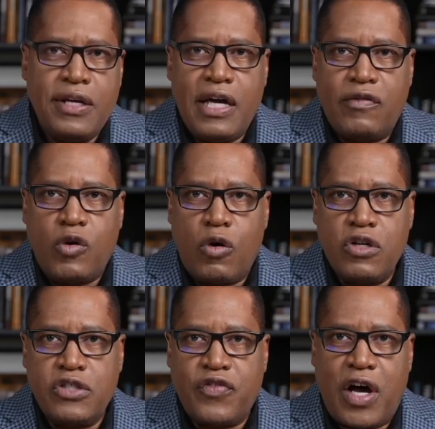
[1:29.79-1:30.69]
Now, of
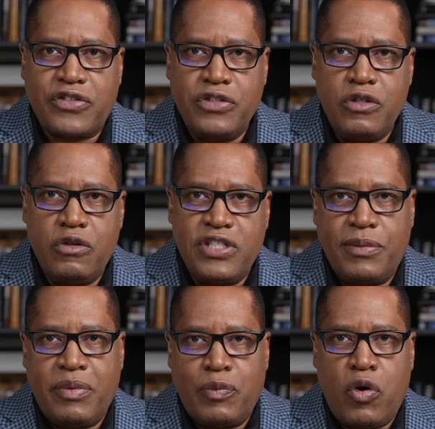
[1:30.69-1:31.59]
course, Fox News had
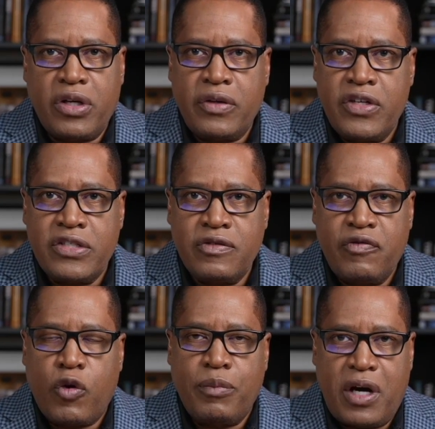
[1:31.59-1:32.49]
been reporting this
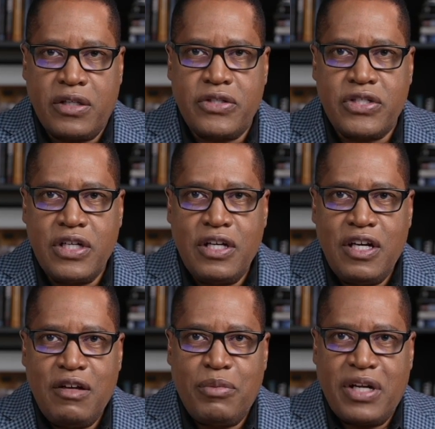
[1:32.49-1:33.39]
for months,
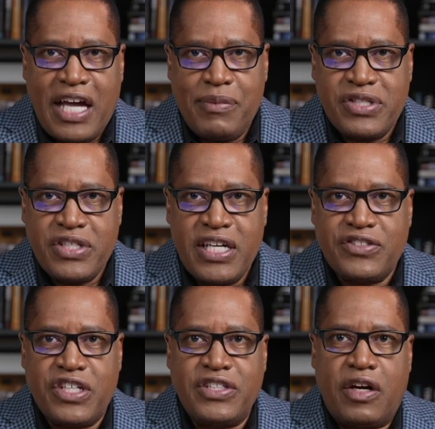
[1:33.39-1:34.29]
but ABC is
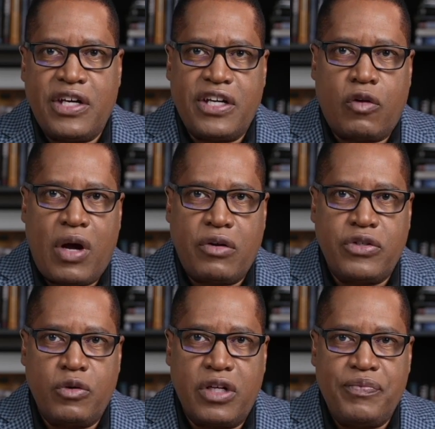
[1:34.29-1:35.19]
just now getting around
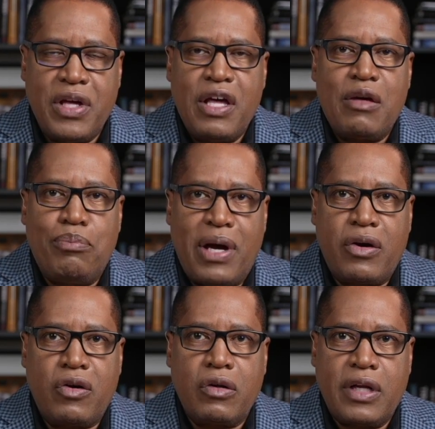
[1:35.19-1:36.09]
to it.
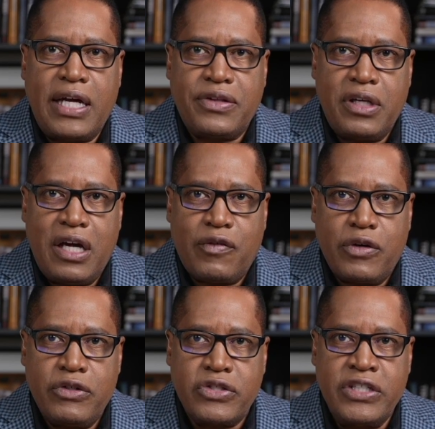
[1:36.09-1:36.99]
Better late than ever.
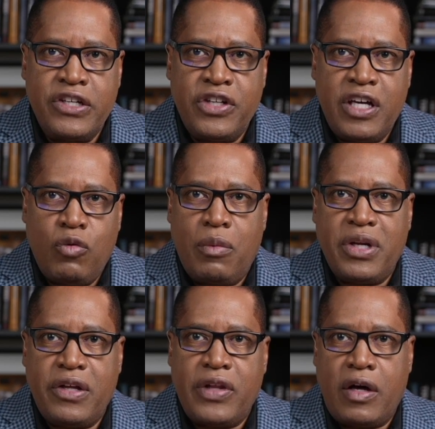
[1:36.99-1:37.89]
You see the woman
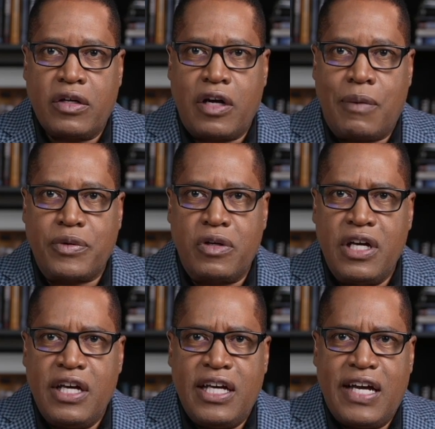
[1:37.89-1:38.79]
in the helicopter.
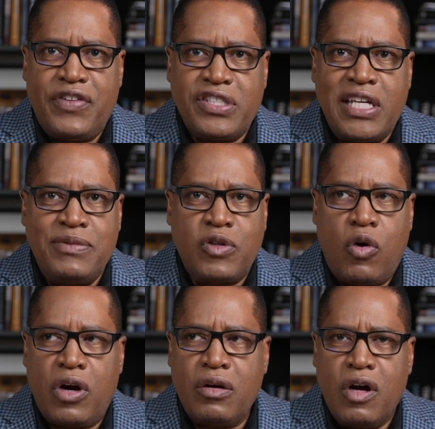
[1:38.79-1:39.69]
If this keeps
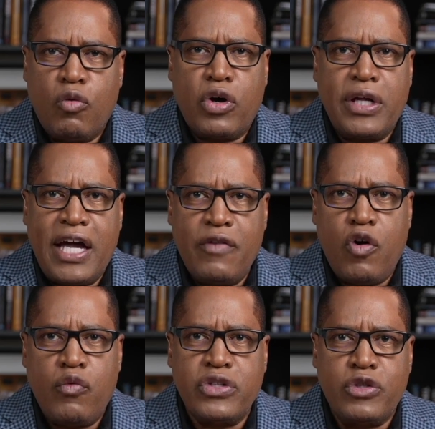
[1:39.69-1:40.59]
going, we're going to have
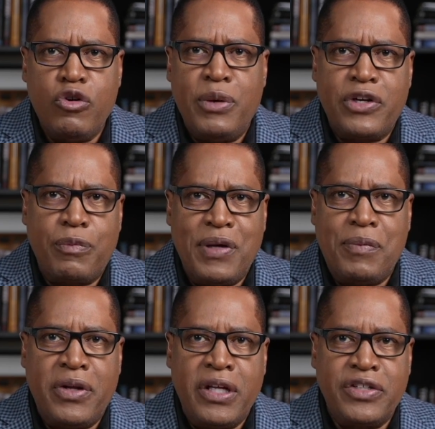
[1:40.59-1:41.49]
over 2 million
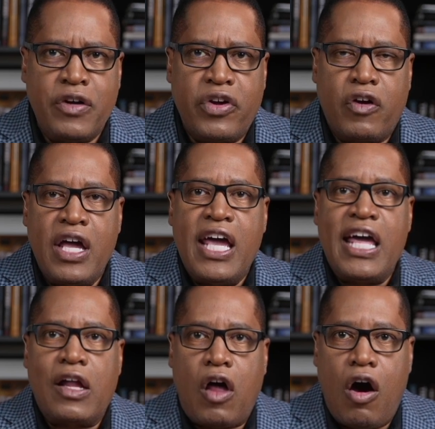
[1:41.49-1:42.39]
people in the interior.
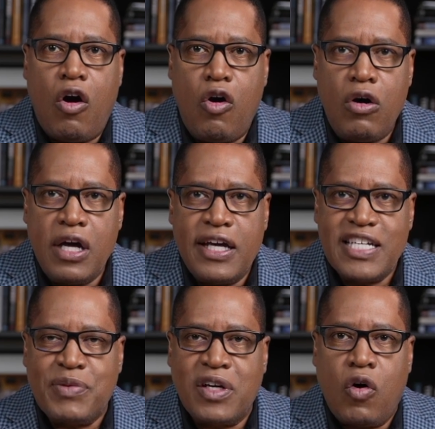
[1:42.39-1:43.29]
Hello!
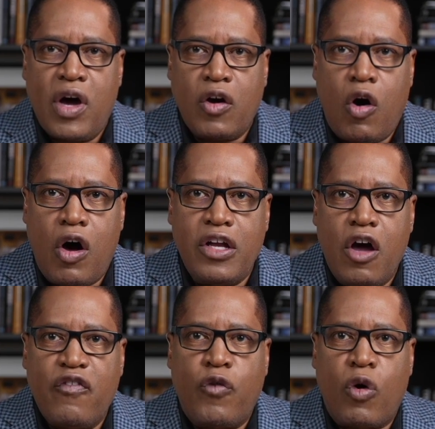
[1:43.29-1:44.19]
It's been going on
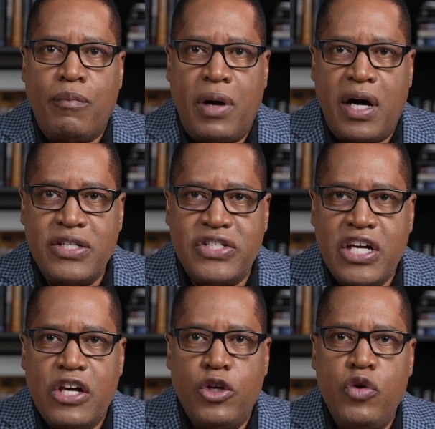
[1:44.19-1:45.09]
for months.
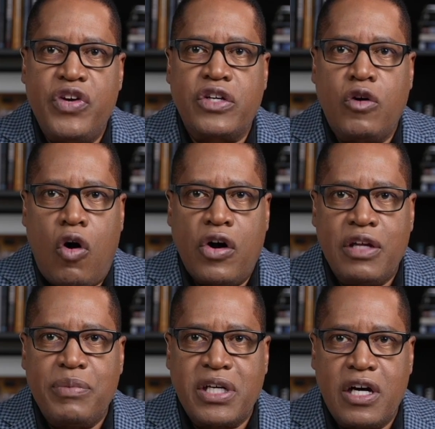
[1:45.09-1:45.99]
You've ignored
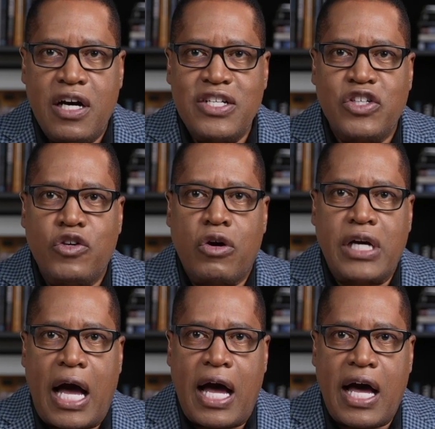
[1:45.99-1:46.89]
it because your
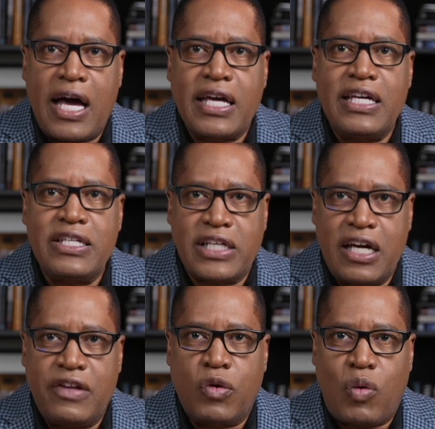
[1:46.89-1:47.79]
guy is
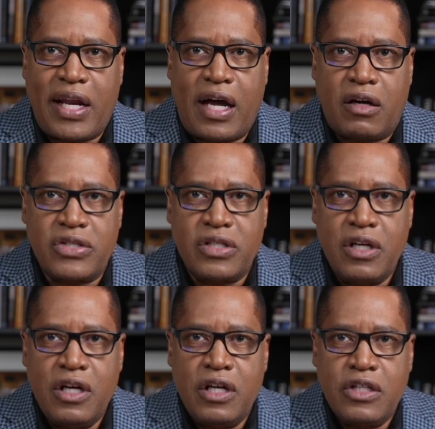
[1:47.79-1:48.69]
in the White House.
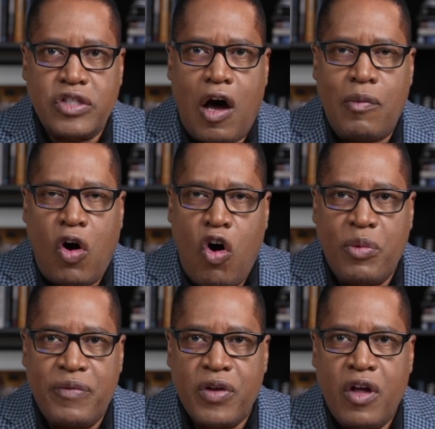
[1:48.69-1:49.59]
Tom
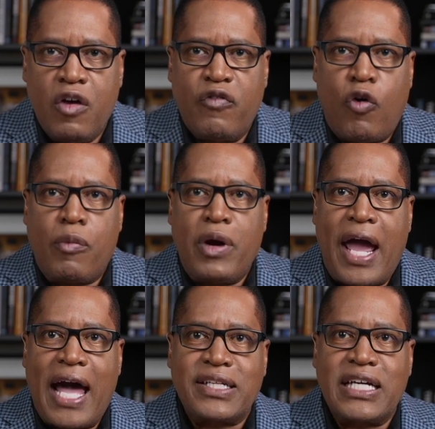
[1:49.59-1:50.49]
Holman, former
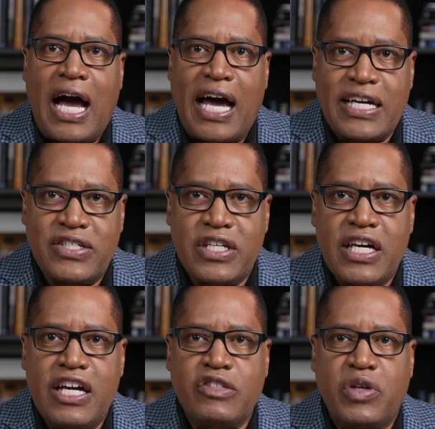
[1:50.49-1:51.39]
acting ICE.
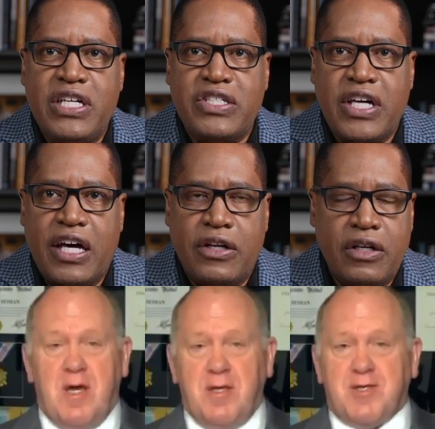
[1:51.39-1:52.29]
Here's what he said.
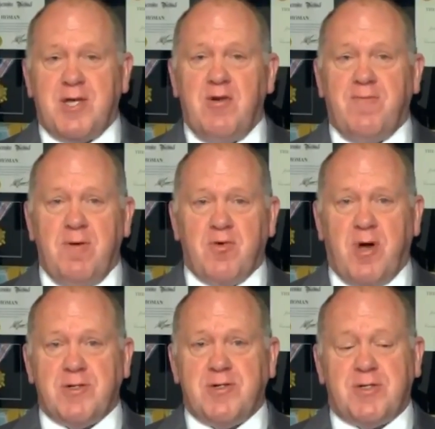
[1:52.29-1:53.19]
And the Center for
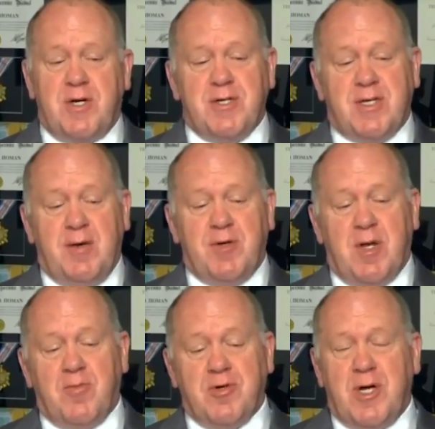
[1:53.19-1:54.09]
Immigration Studies gave a
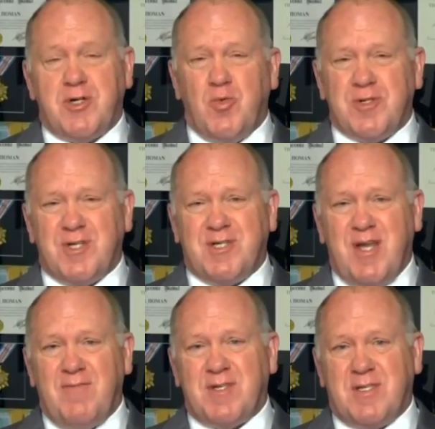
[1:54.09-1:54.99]
number yesterday, which is
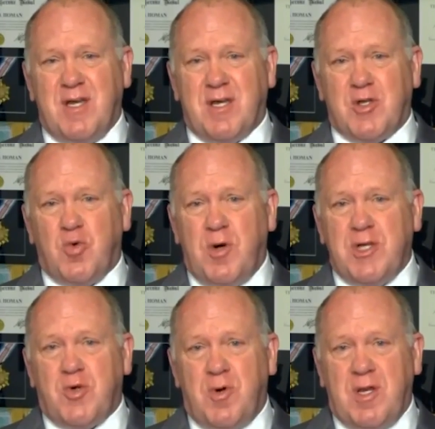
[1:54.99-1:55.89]
devastating. In
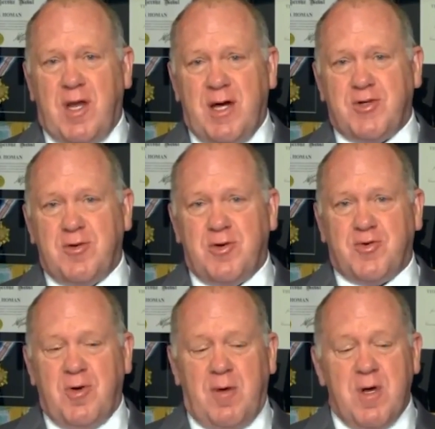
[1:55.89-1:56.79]
2020, last year under
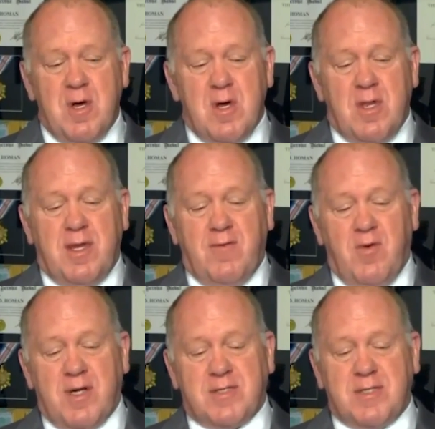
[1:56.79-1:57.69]
Trump, they
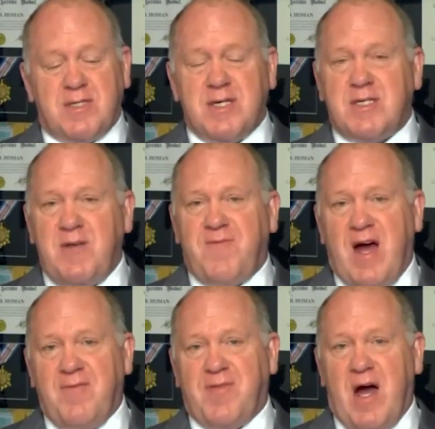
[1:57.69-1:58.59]
arrested
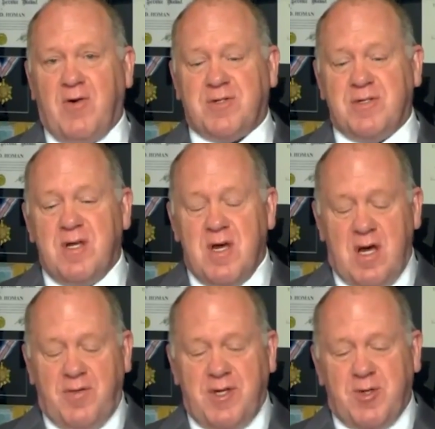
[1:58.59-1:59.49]
65,000.
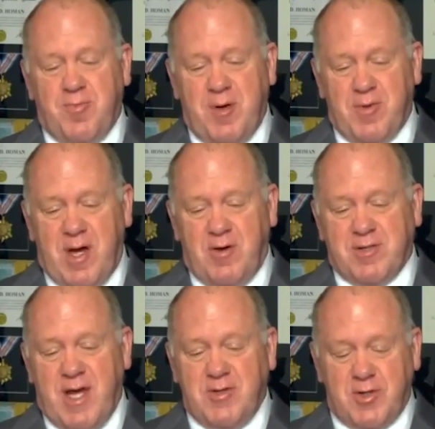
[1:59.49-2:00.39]
And these are people that are
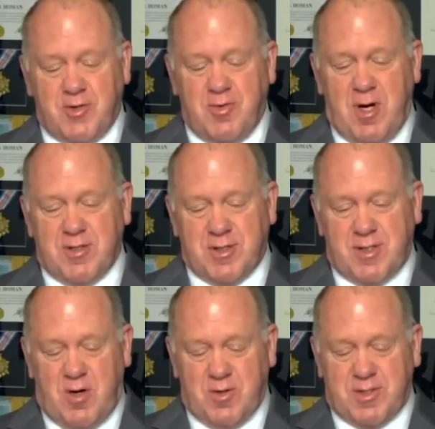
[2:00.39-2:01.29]
dangerous drugs,
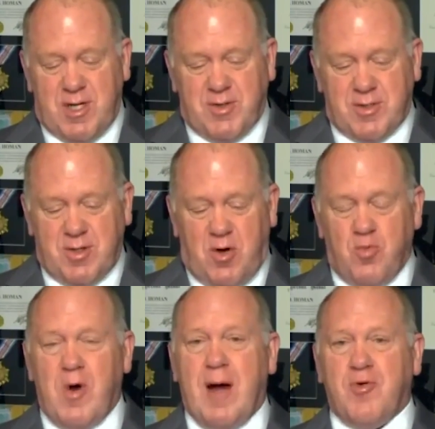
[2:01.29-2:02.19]
assault, sexual assault,
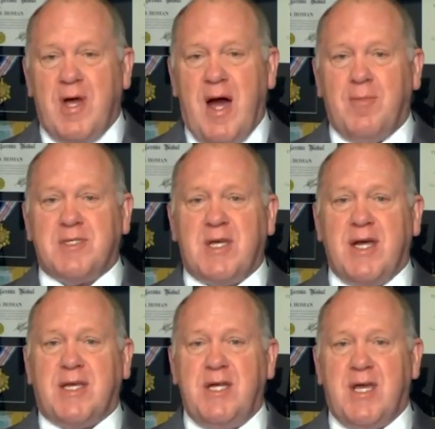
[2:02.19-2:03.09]
robbery,
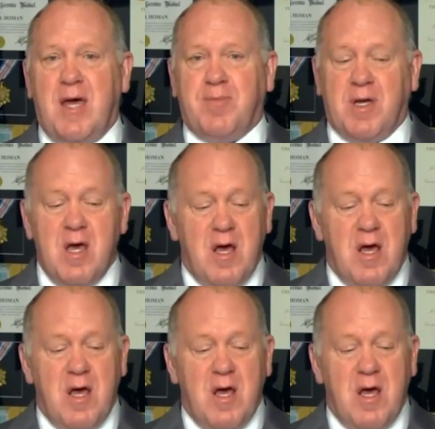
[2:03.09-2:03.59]
homicide, kidnapping.